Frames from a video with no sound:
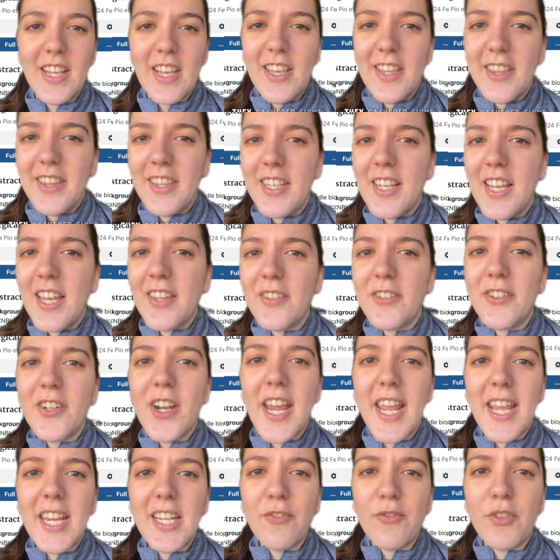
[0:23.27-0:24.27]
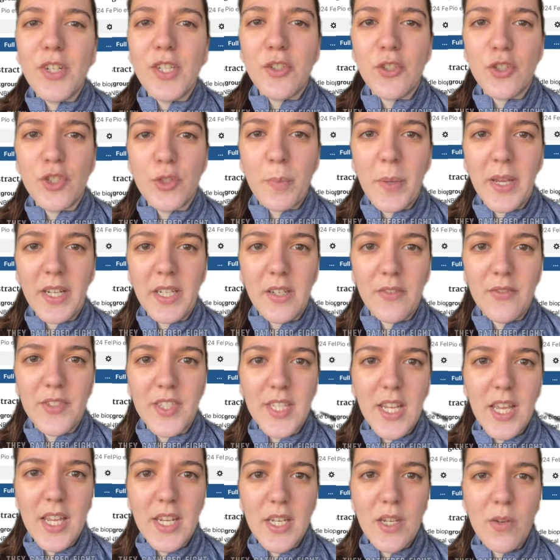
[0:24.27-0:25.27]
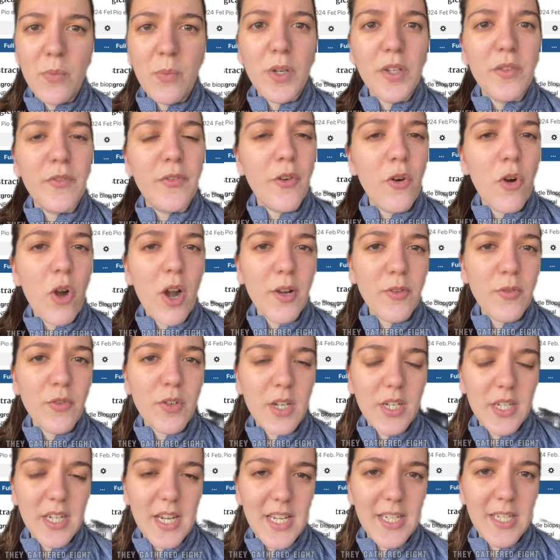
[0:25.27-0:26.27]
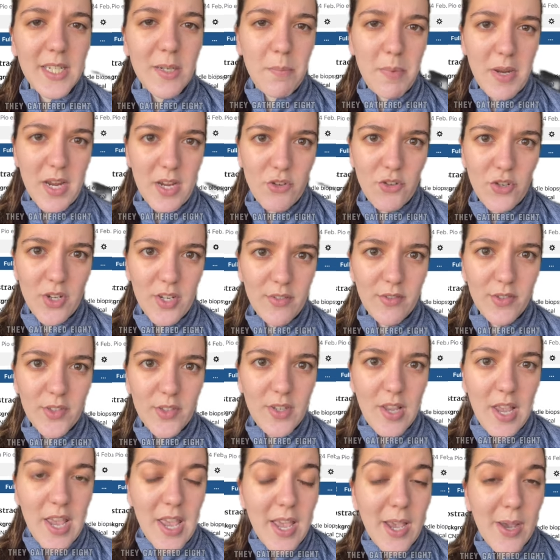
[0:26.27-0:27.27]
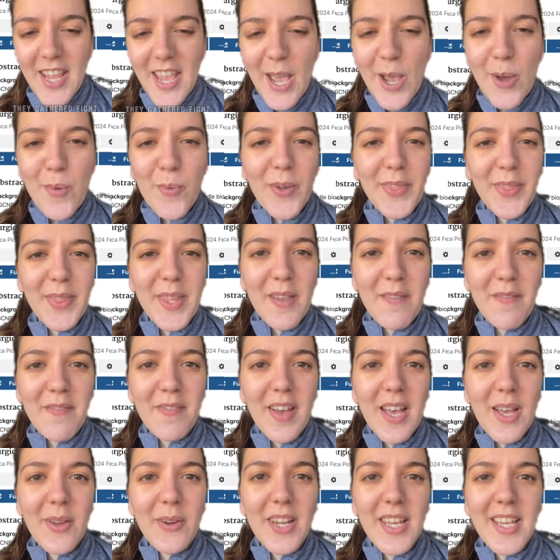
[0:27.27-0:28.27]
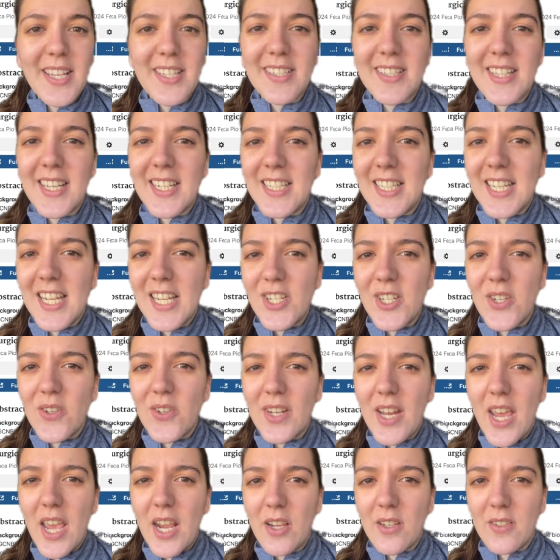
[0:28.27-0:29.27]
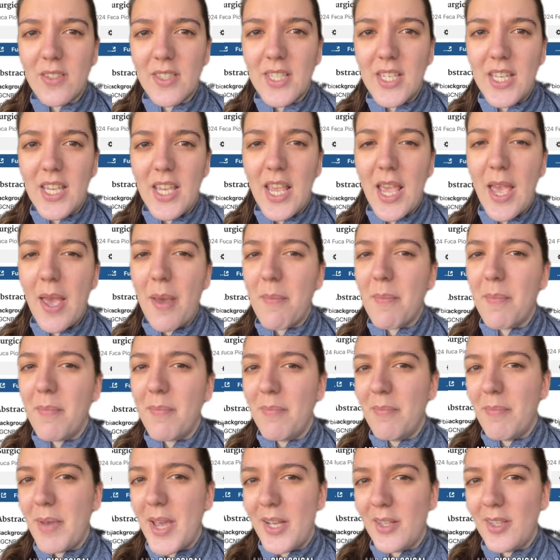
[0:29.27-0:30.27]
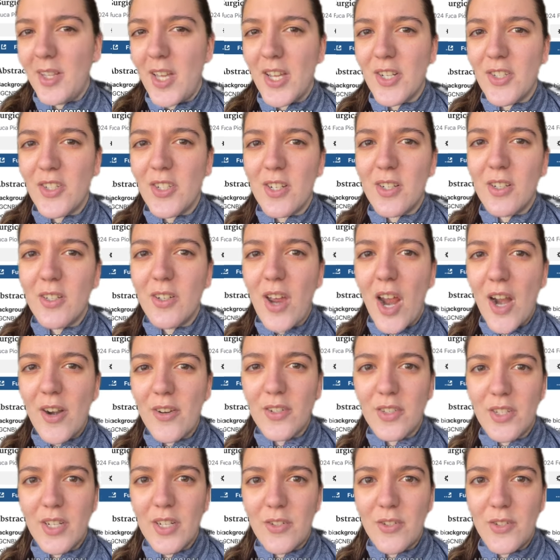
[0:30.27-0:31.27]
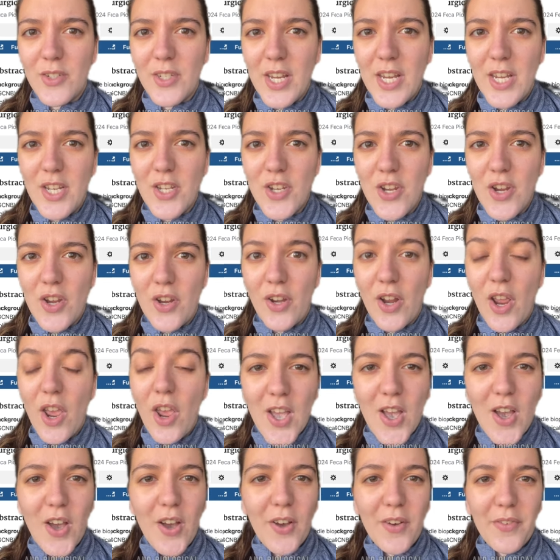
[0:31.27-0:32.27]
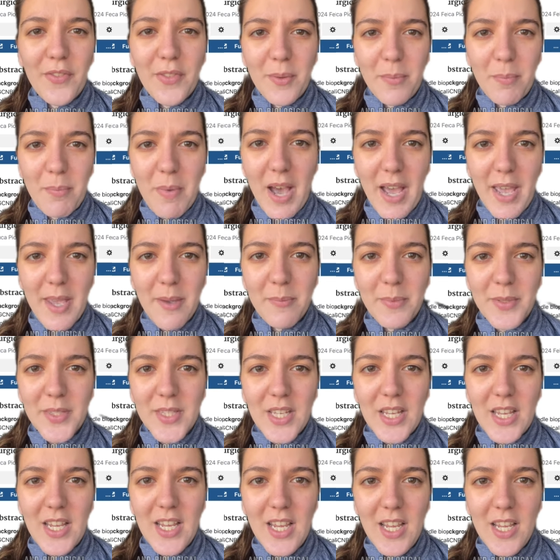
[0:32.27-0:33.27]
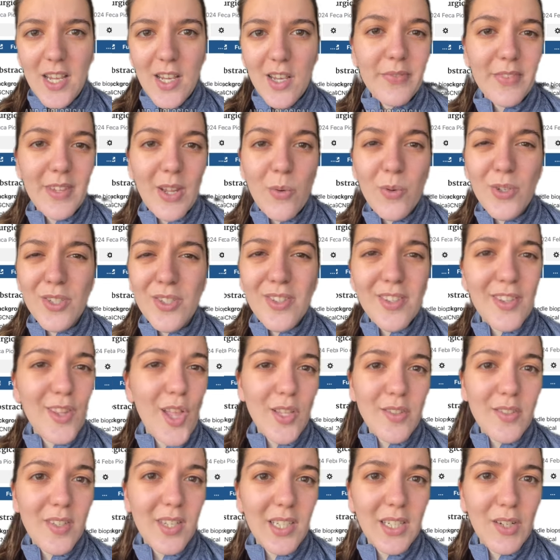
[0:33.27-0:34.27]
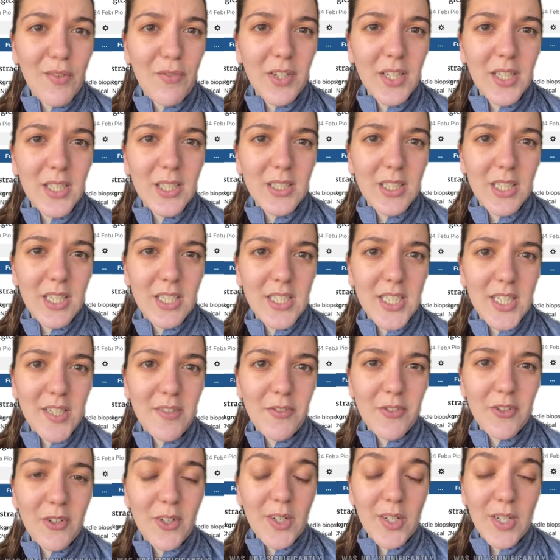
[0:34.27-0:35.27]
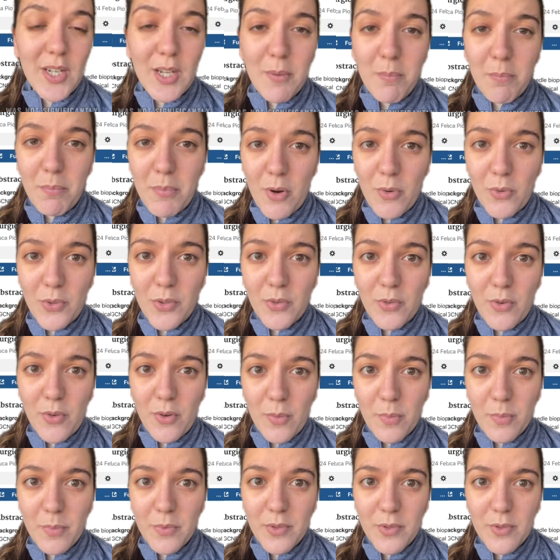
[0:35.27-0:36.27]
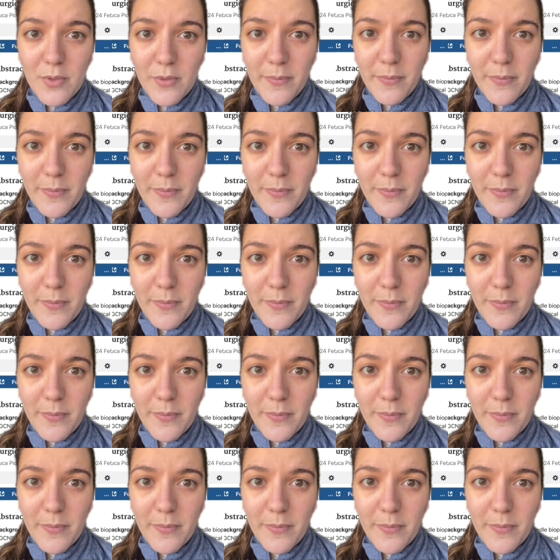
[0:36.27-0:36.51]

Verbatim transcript: They gathered eight retrospective study with 490 patients, and what they found is that tissue adequacy and biological characterization of the biopsy was not significantly different in both groups.